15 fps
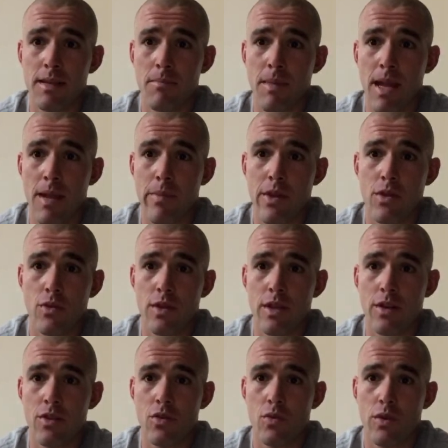maybe you
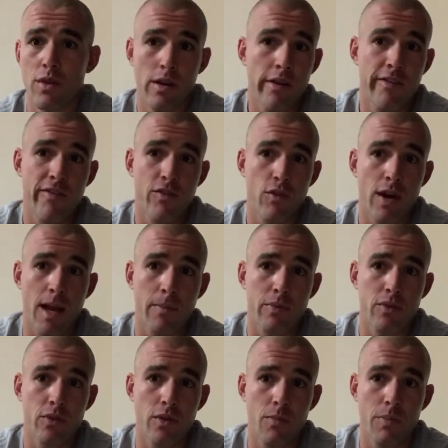didn't do enough
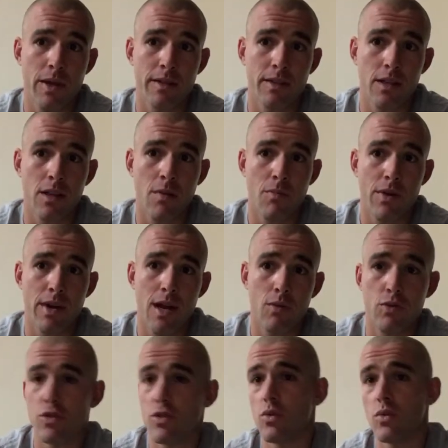reps or you picked a number that
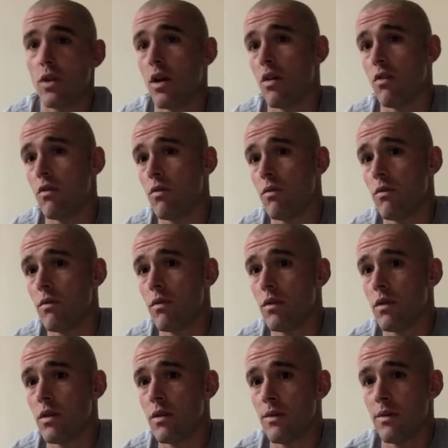was too low.
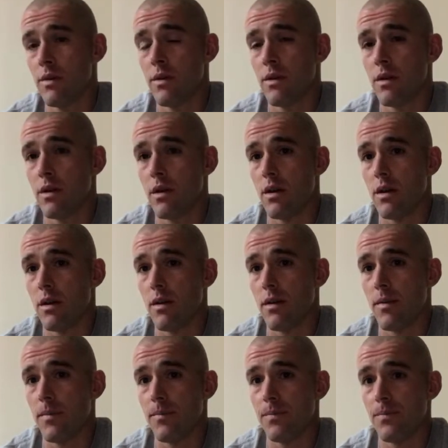
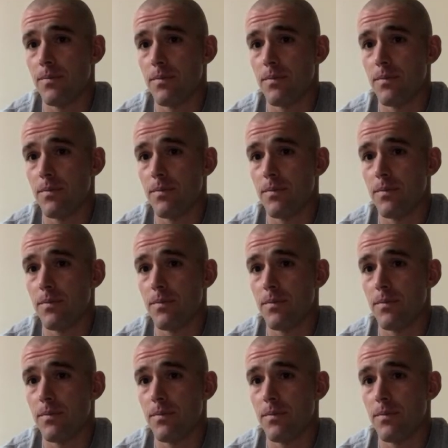Um,